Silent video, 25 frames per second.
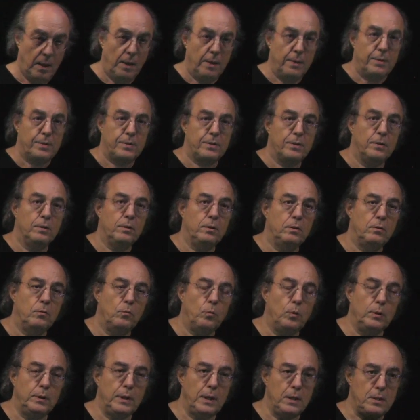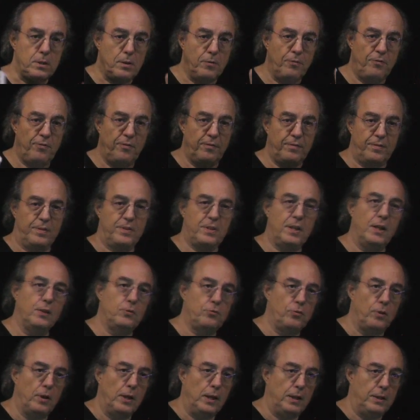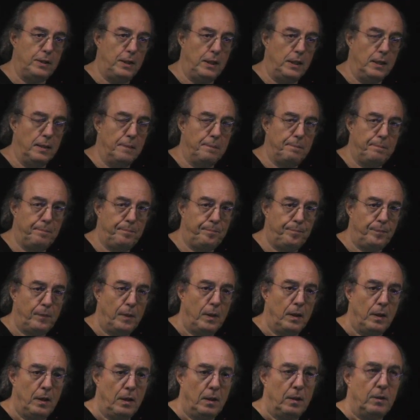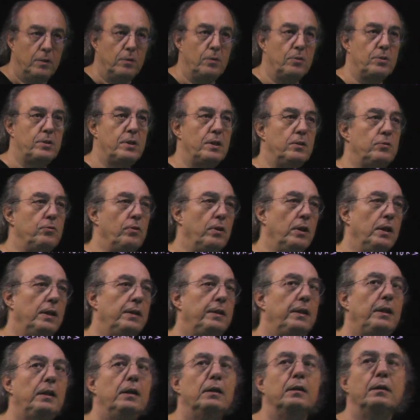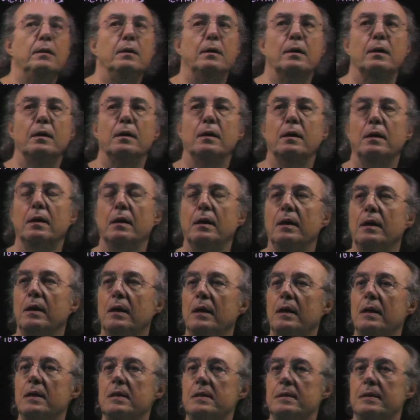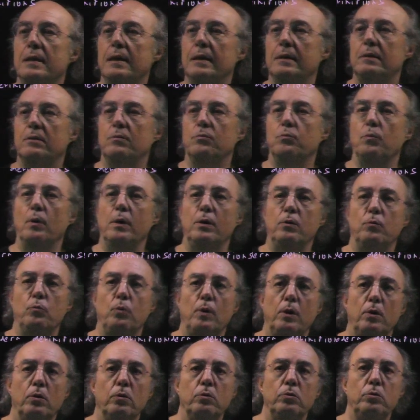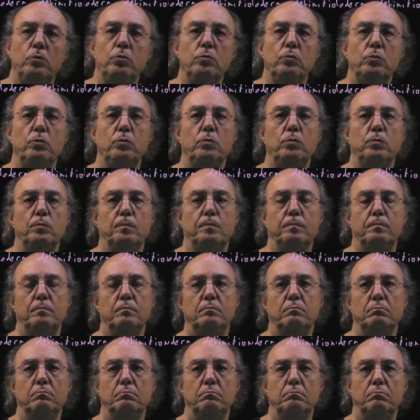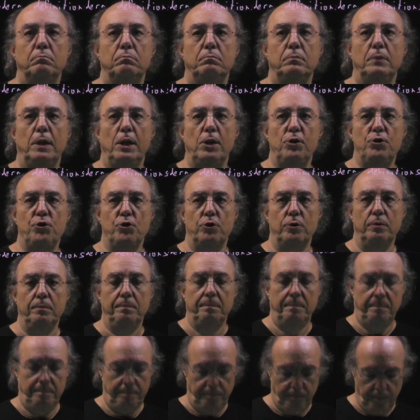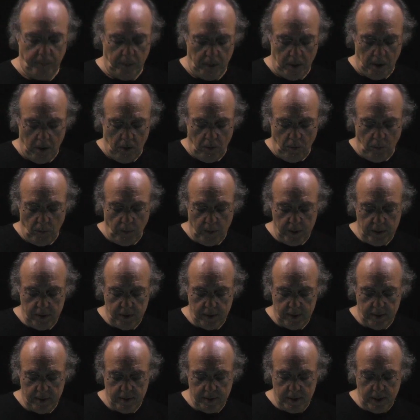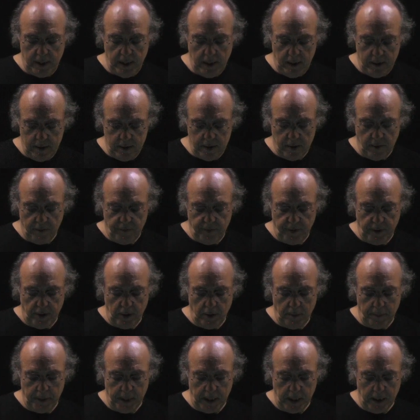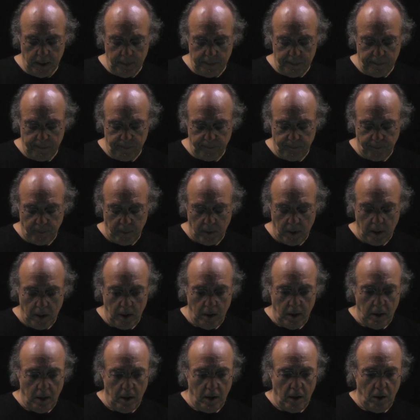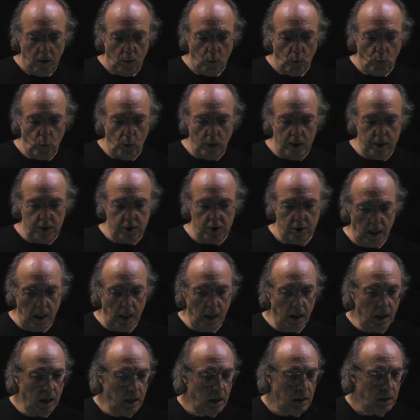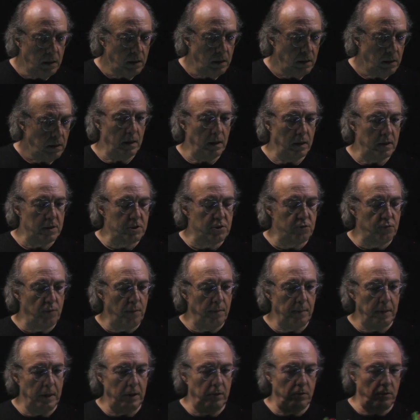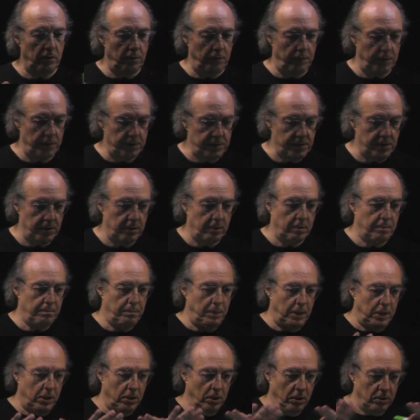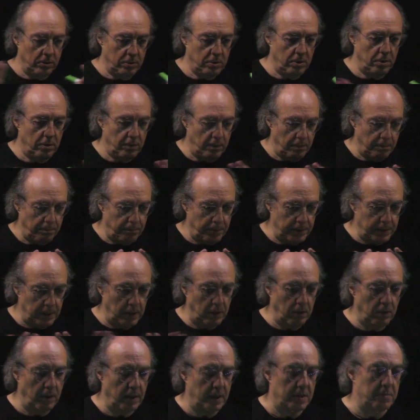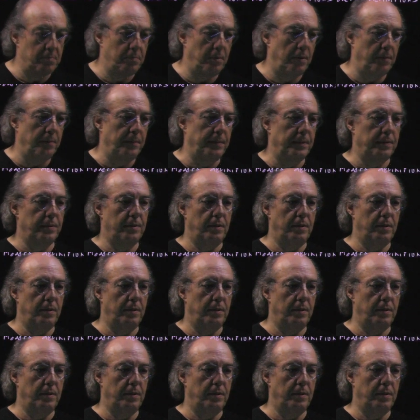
So what is the central idea? The central idea is that when we go to nature, we see some phenomena which are extremely universal, beyond a particular experiment.